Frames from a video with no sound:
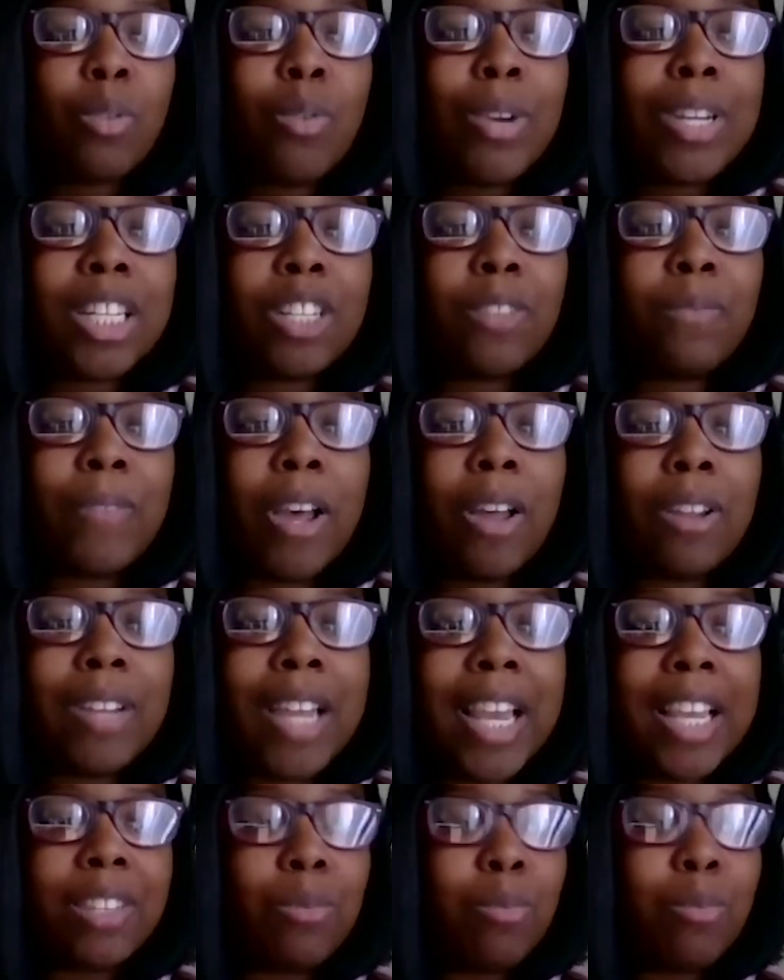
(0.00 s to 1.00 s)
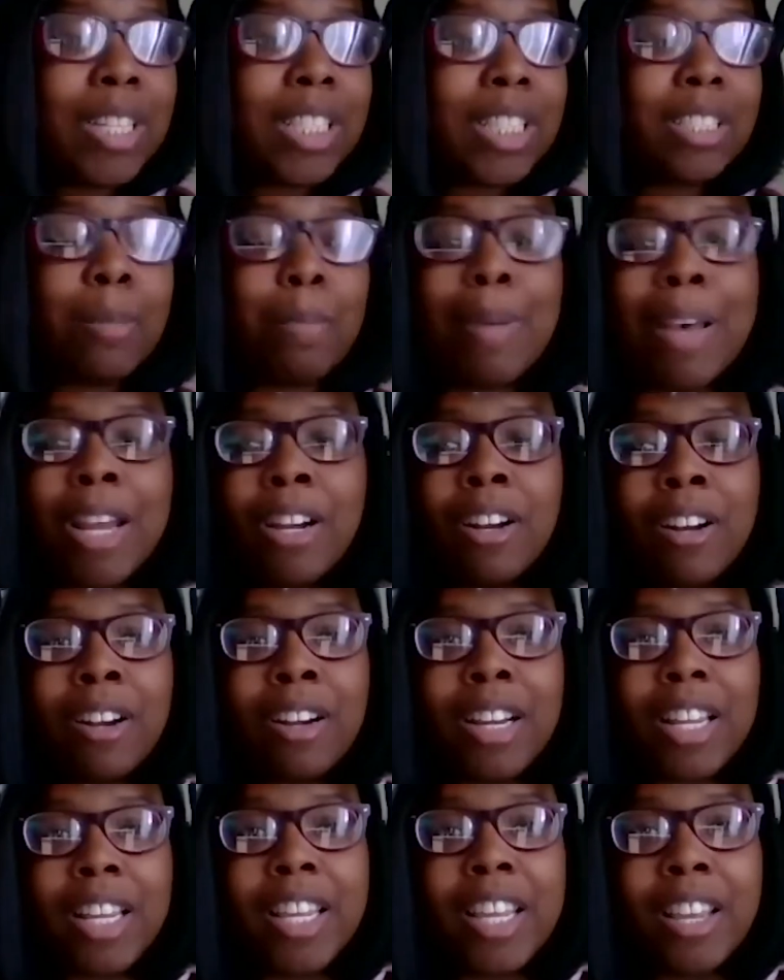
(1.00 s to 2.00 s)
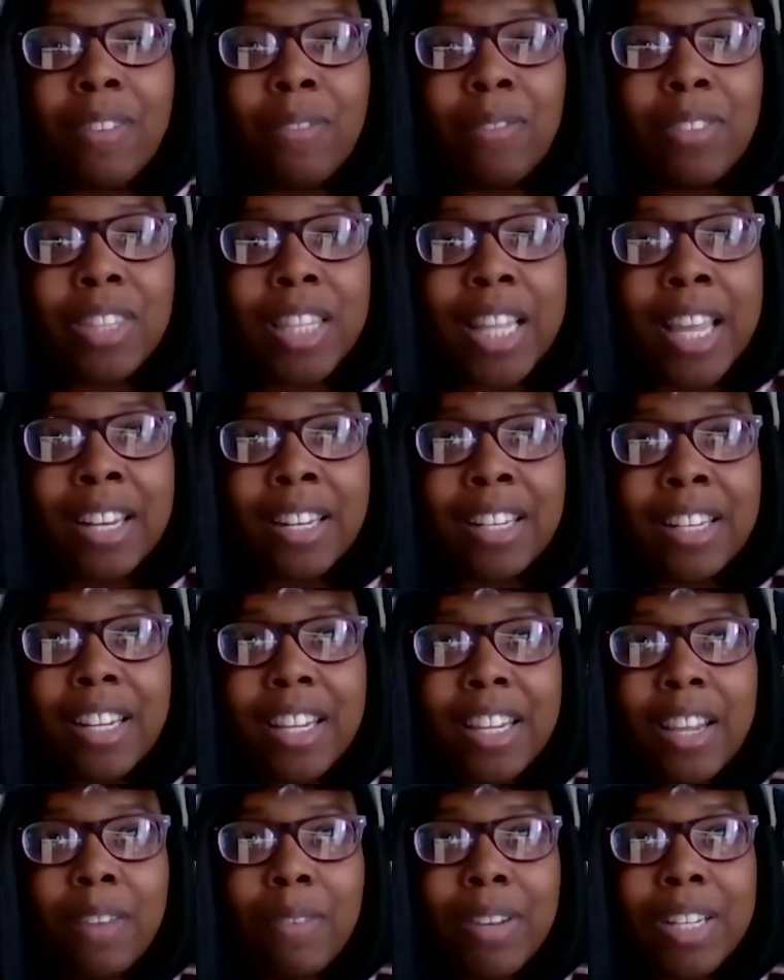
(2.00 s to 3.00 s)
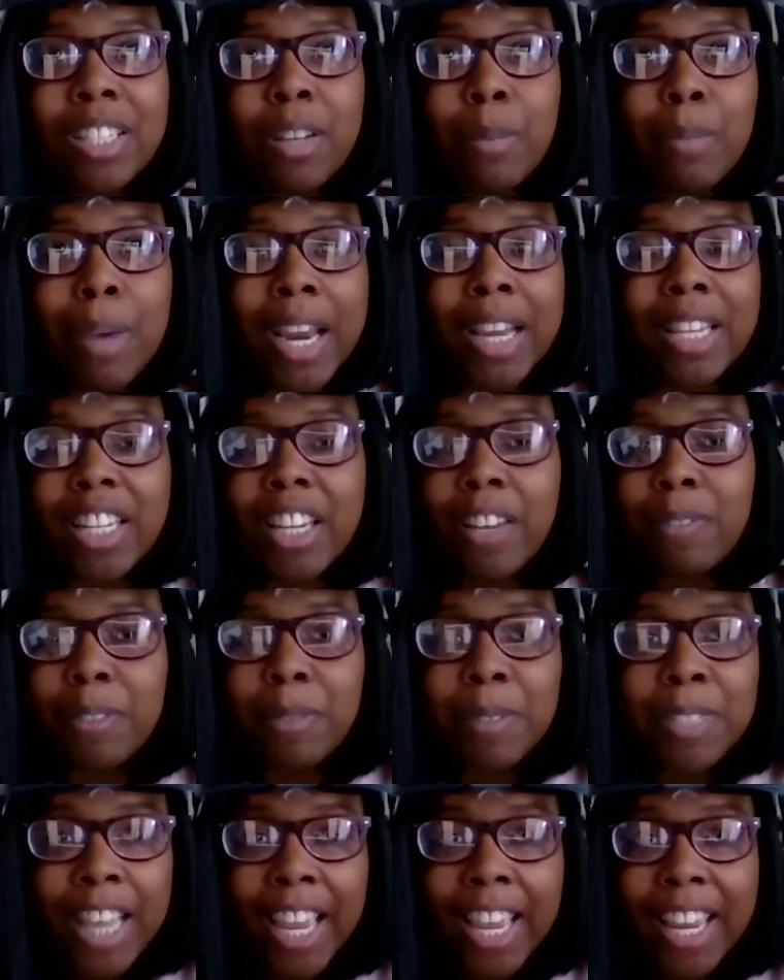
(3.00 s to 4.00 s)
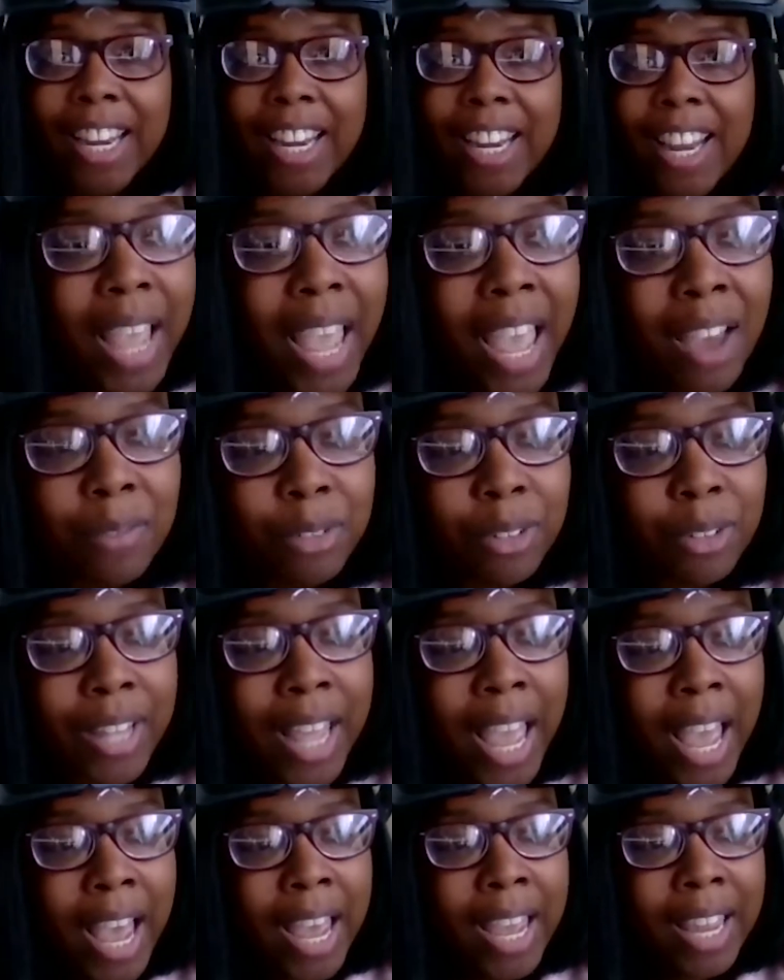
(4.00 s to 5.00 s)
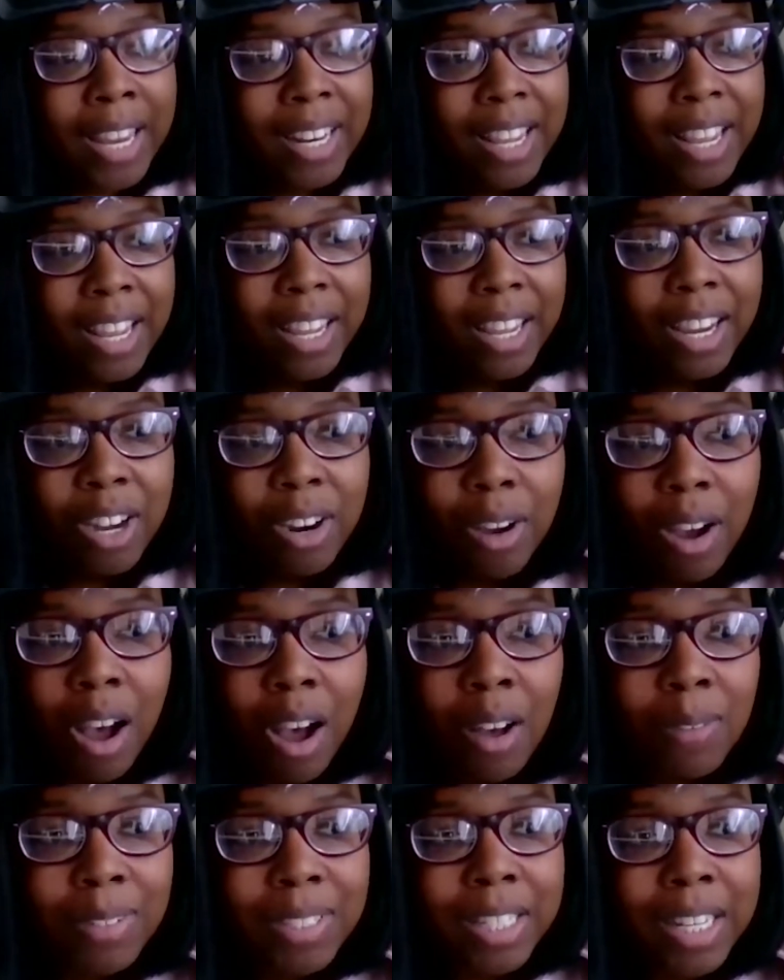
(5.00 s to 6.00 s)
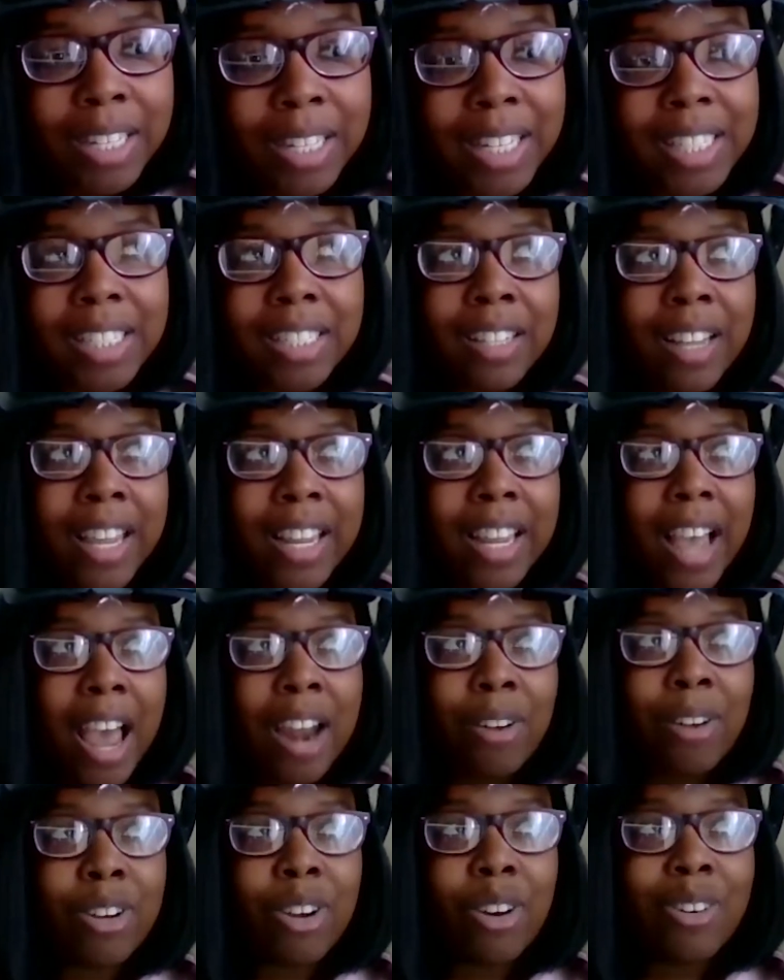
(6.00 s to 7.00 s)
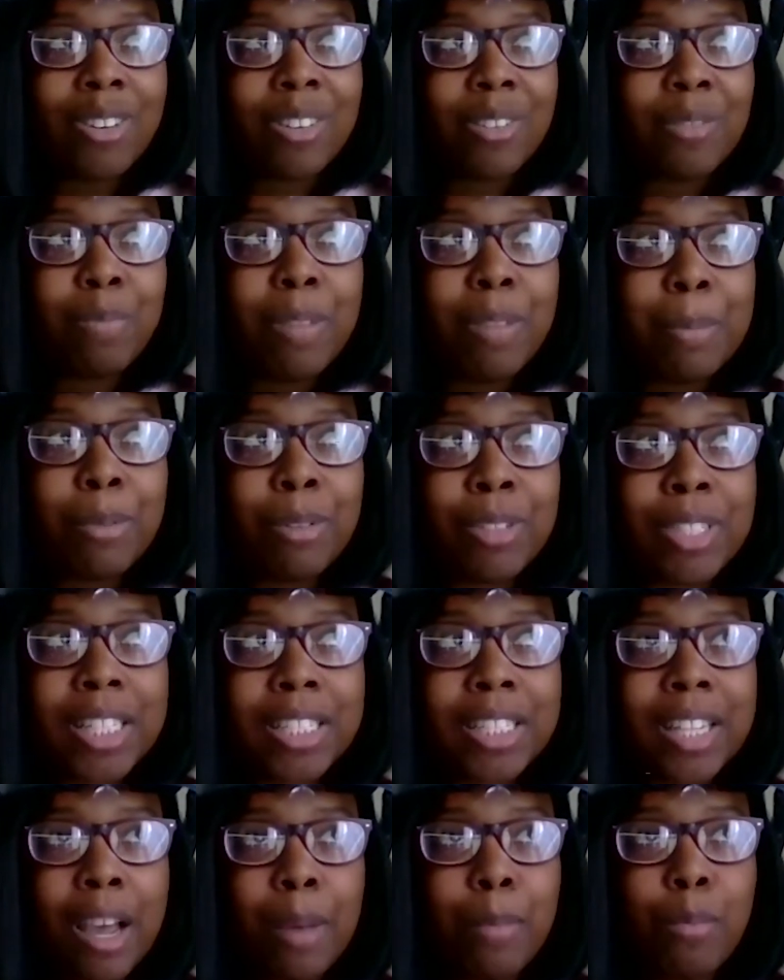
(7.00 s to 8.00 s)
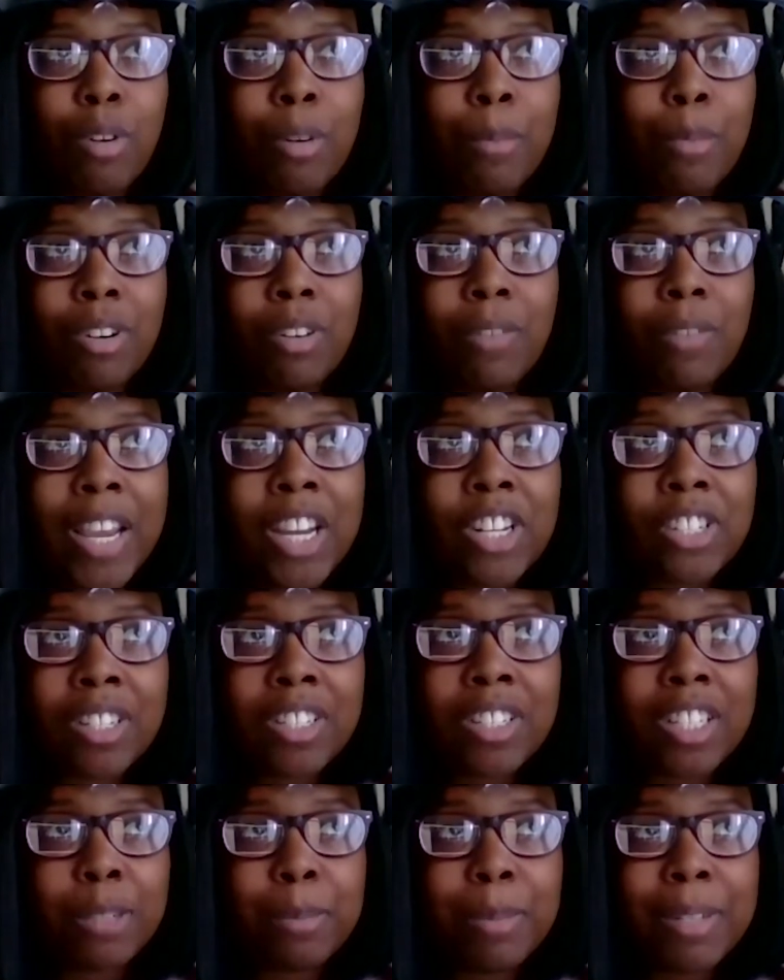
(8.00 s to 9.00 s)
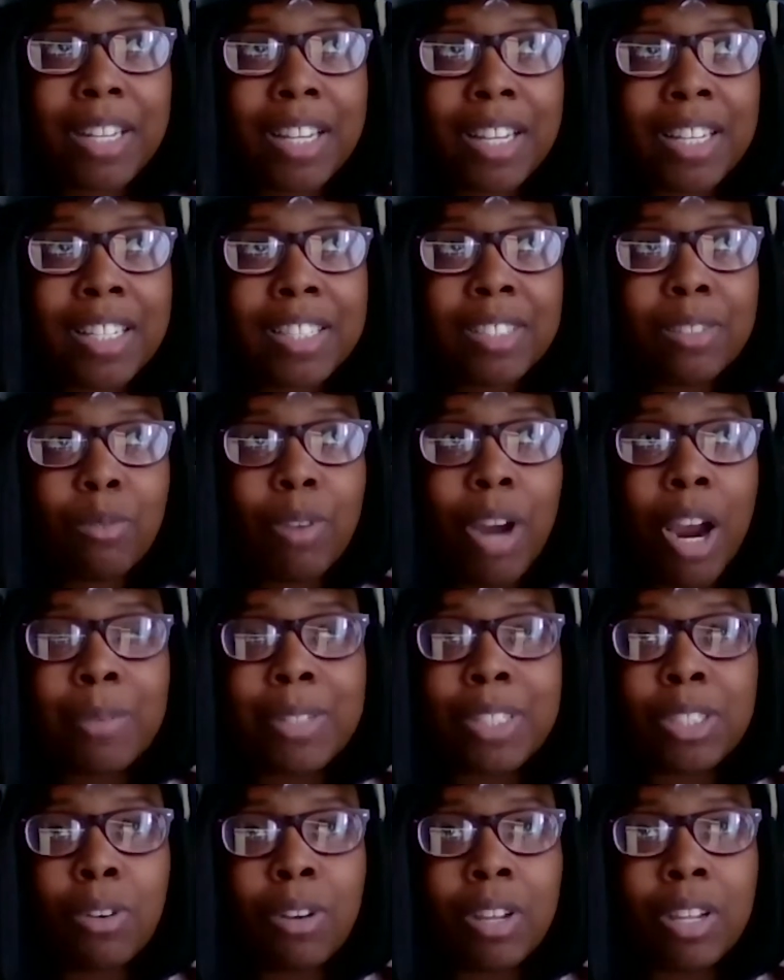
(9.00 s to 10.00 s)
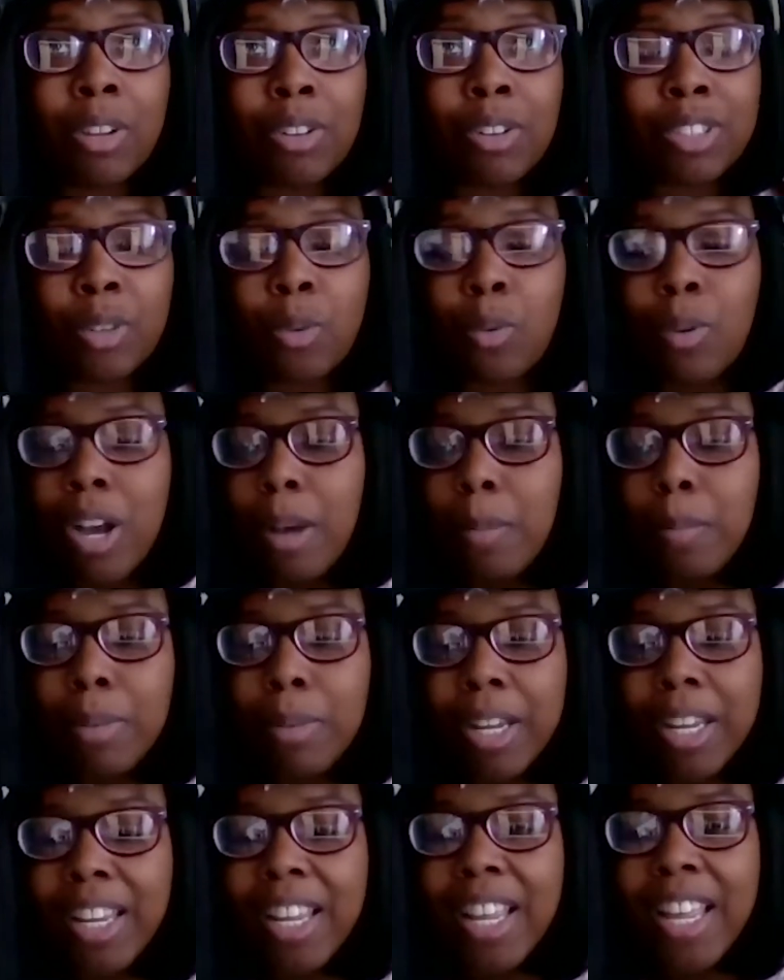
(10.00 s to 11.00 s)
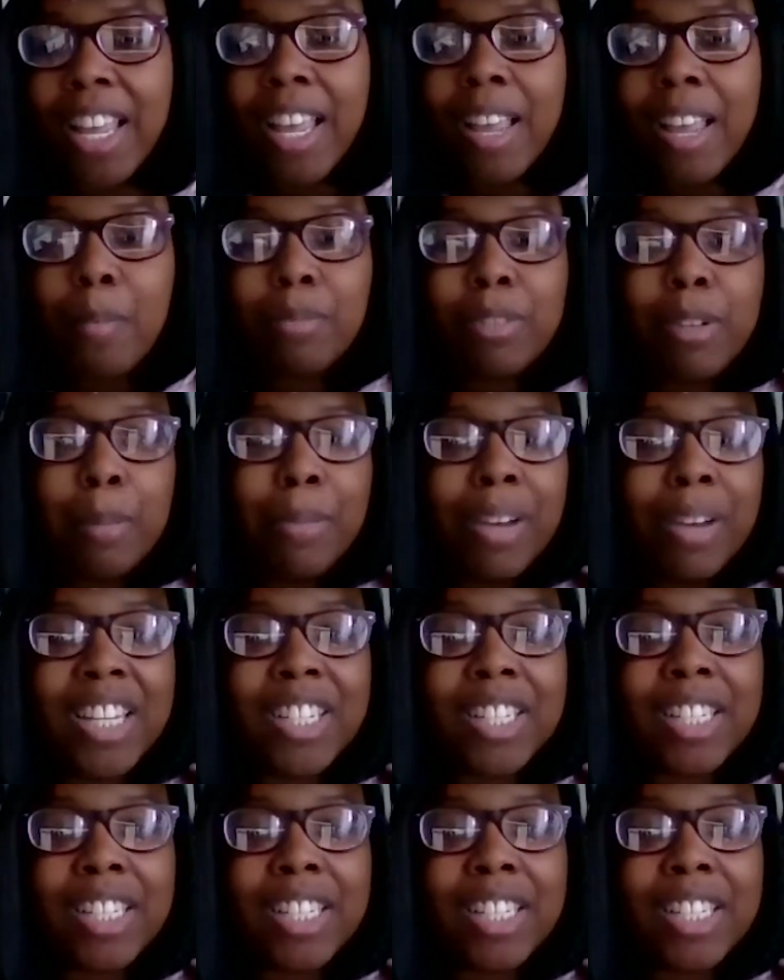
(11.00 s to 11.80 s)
we just felt like what's a better gift than giving somebody the gift of sight. After that, all of a sudden it's I don't know if people just got more motivation just because I was so close or what, but the money